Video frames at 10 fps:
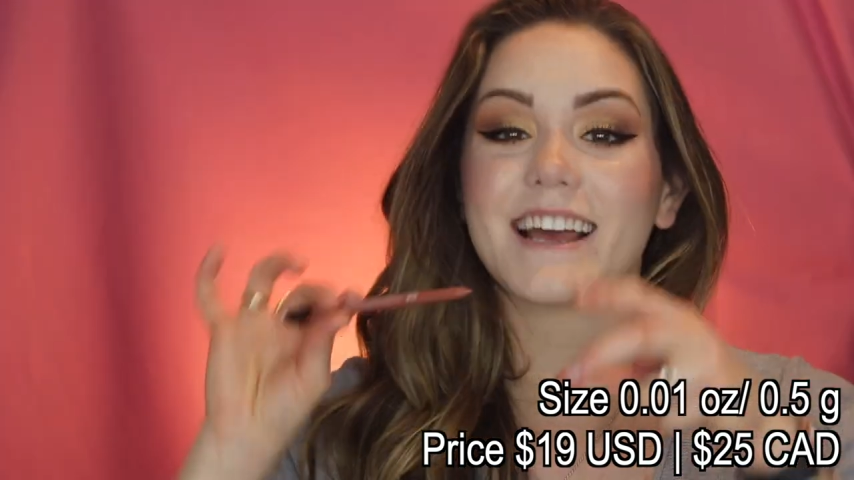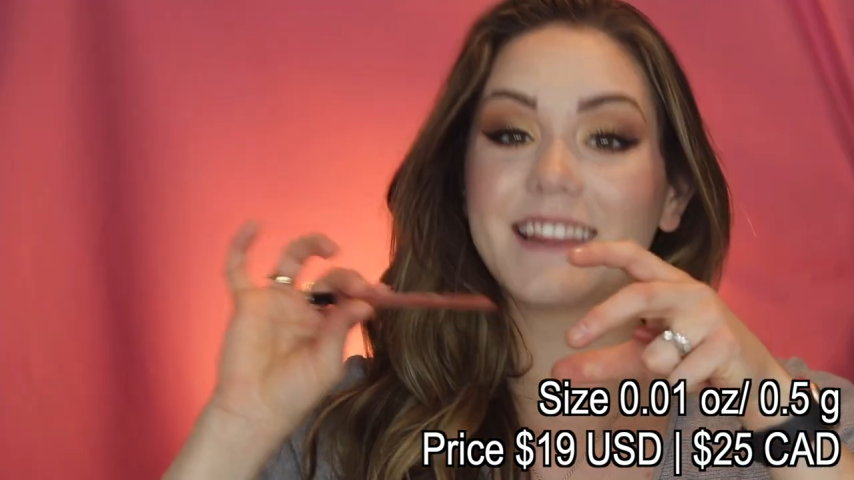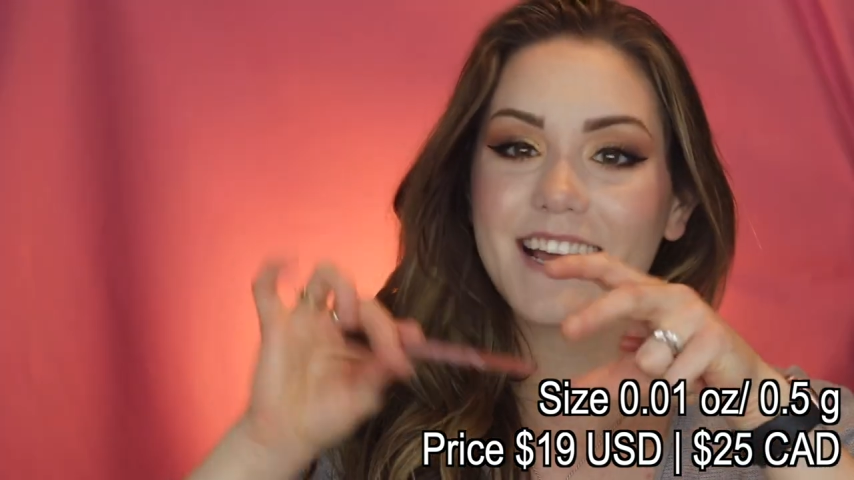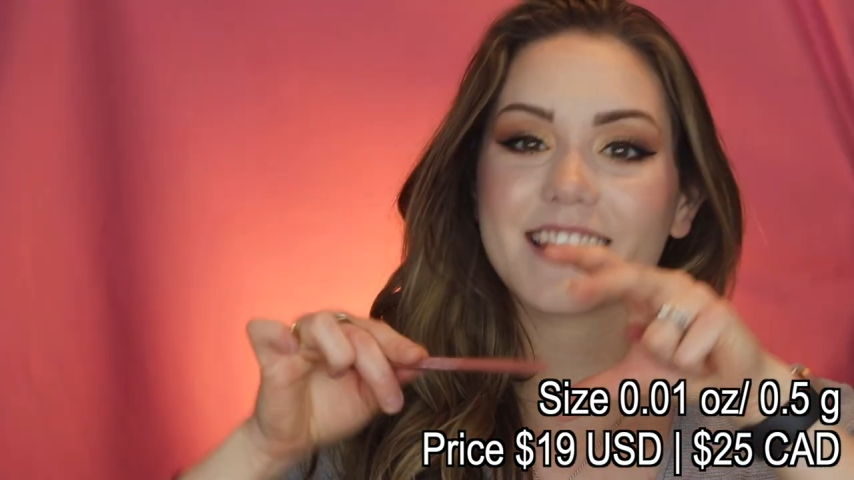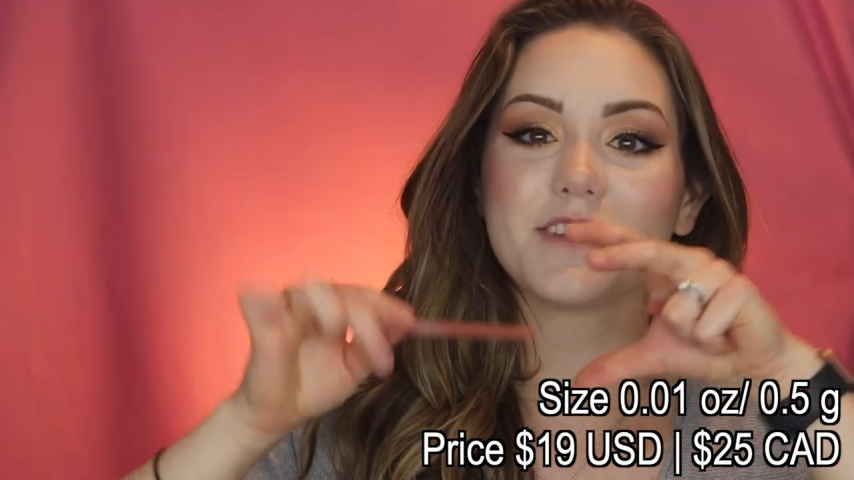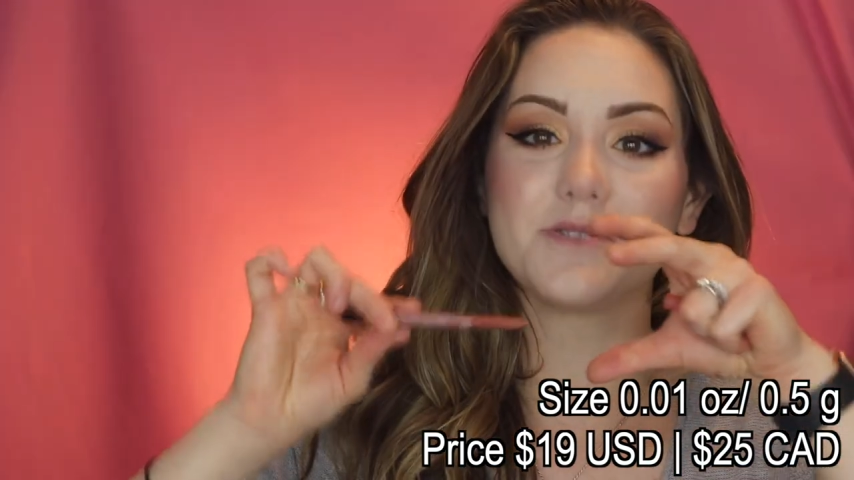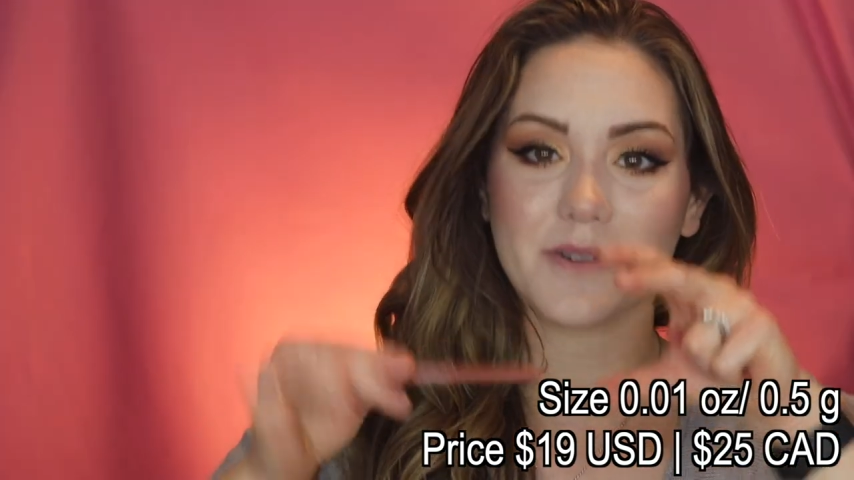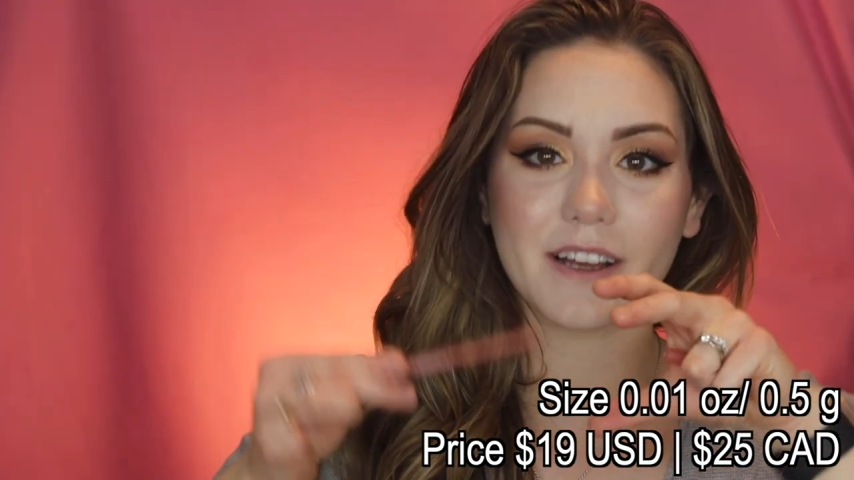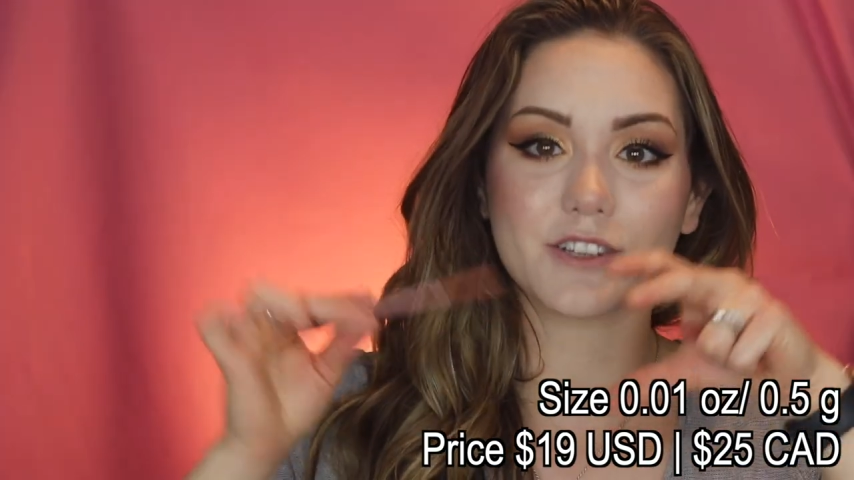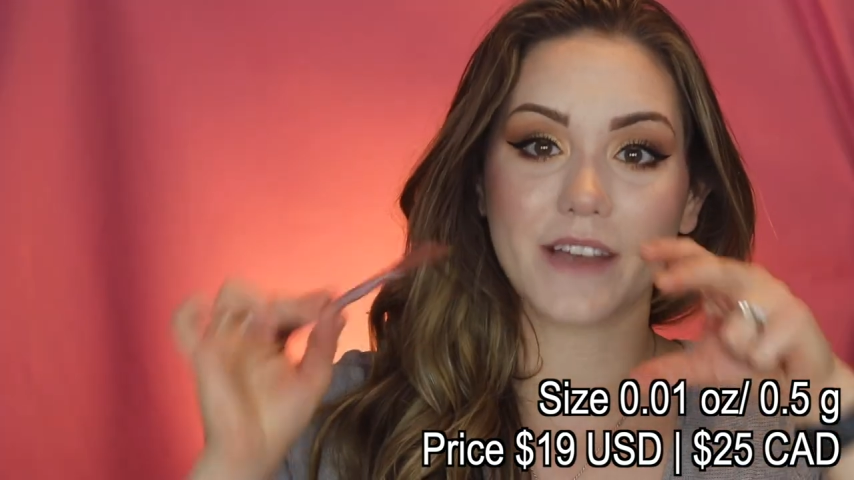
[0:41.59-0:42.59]
I like that you
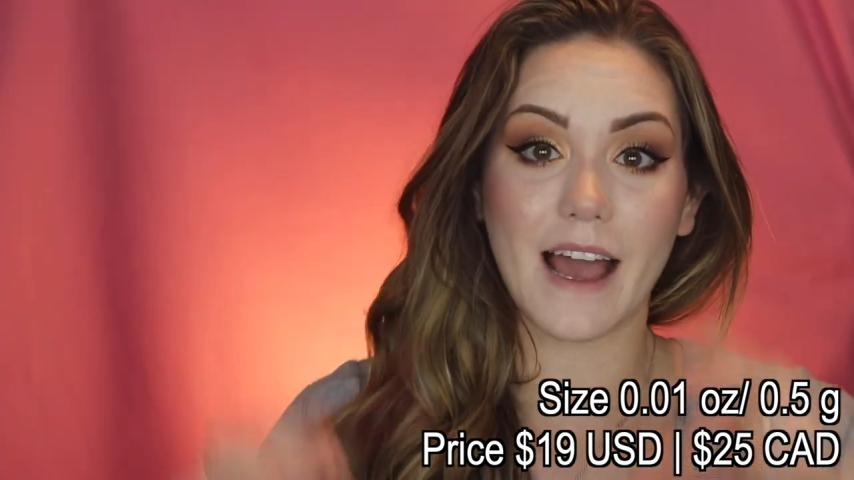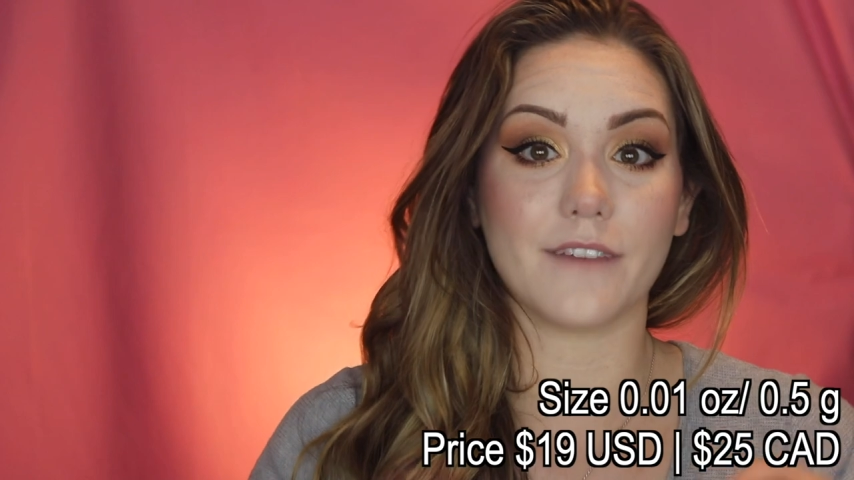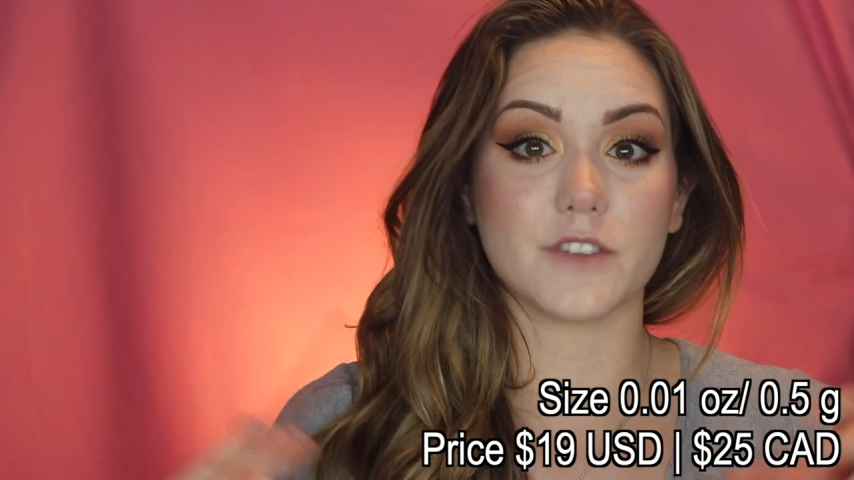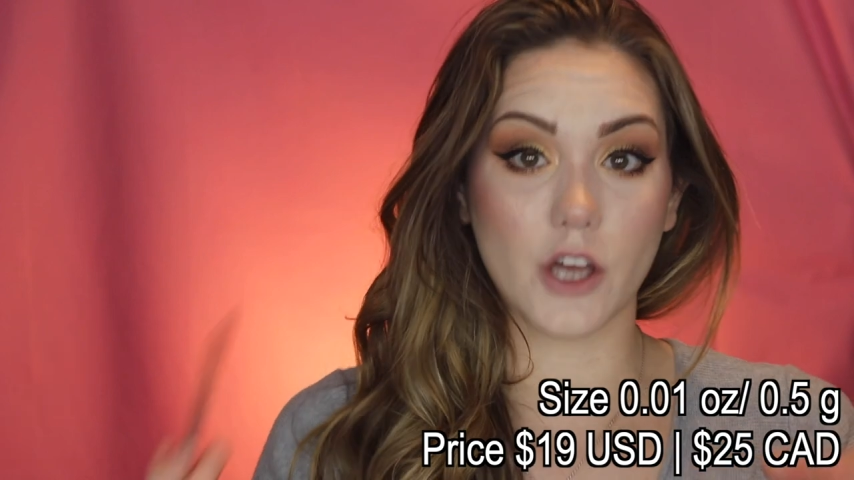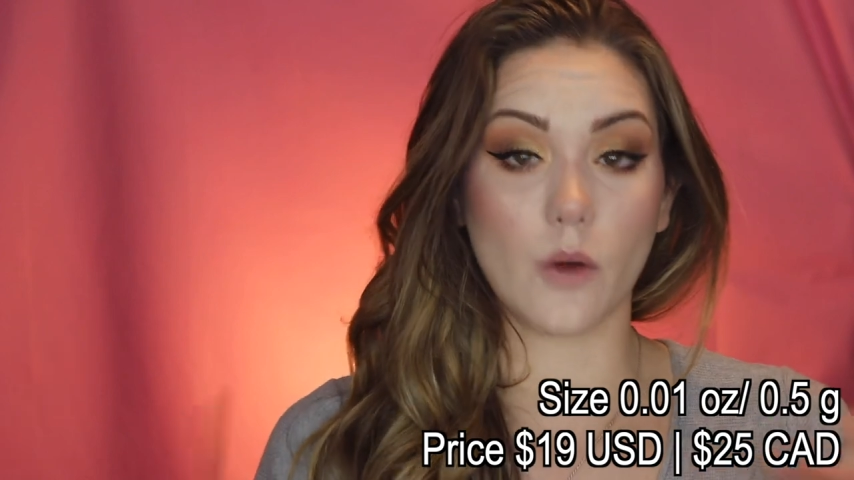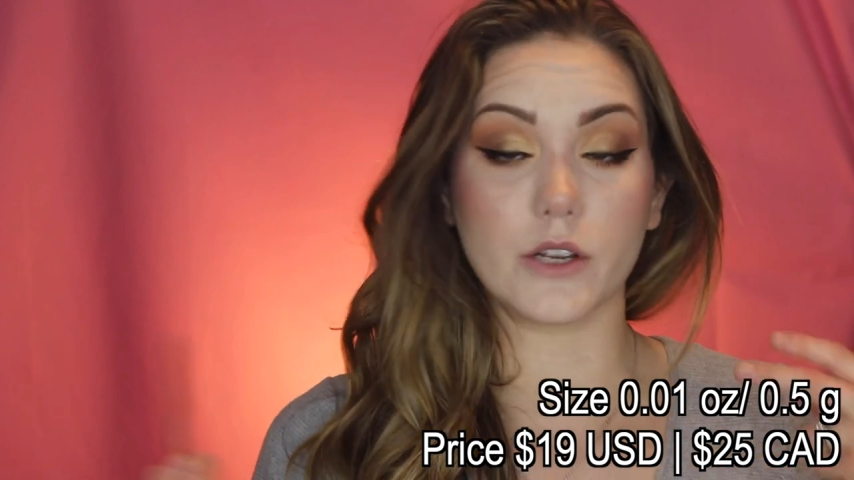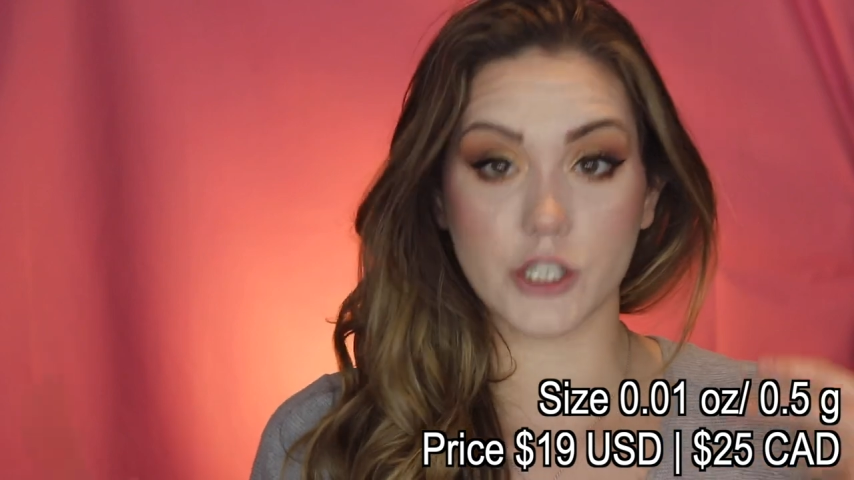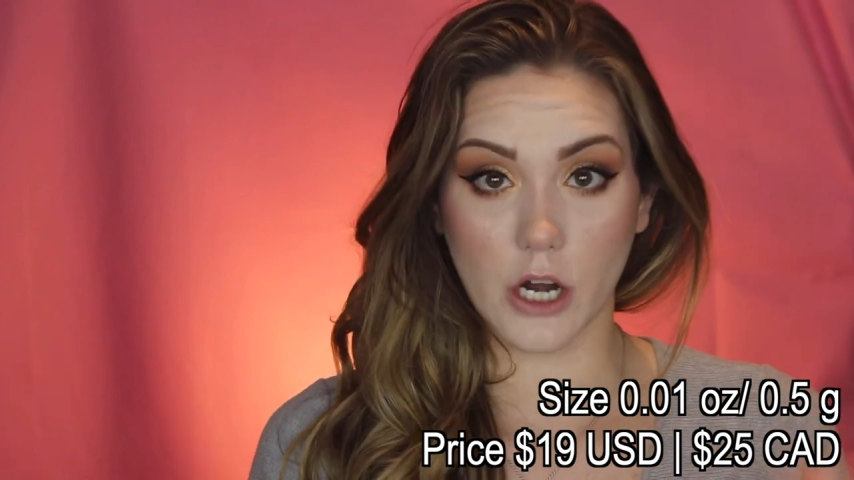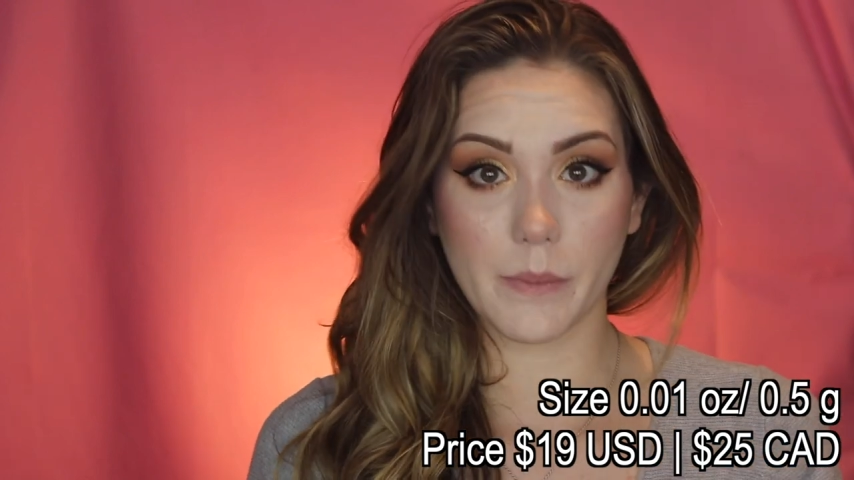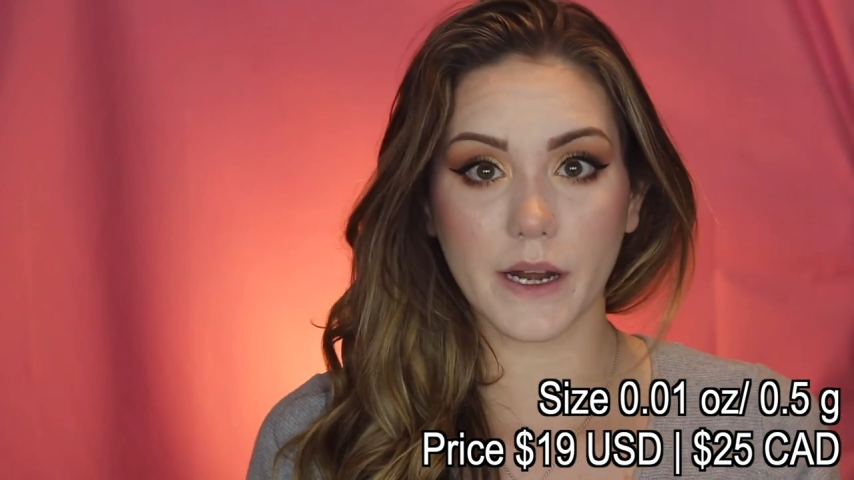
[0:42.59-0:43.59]
don't actually have to go and
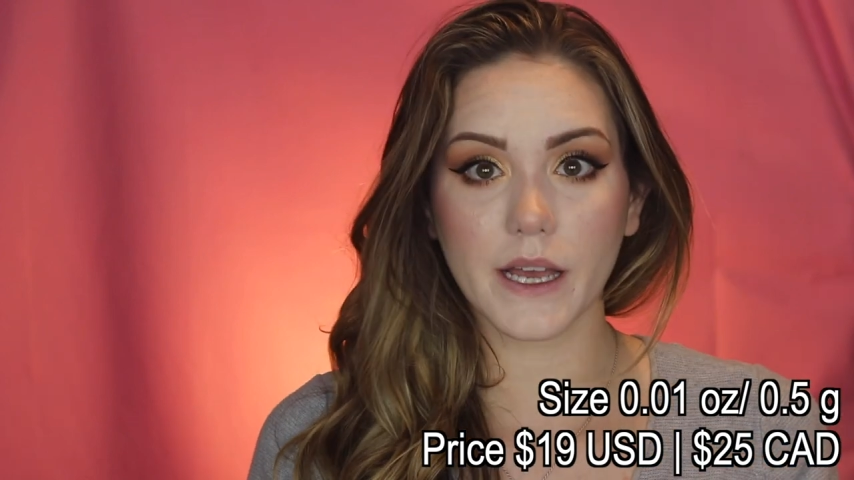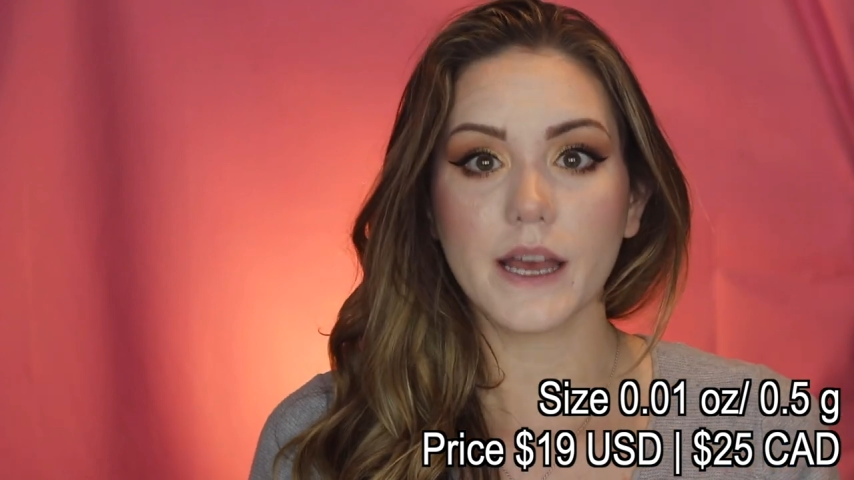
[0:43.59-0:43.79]
sharpen it.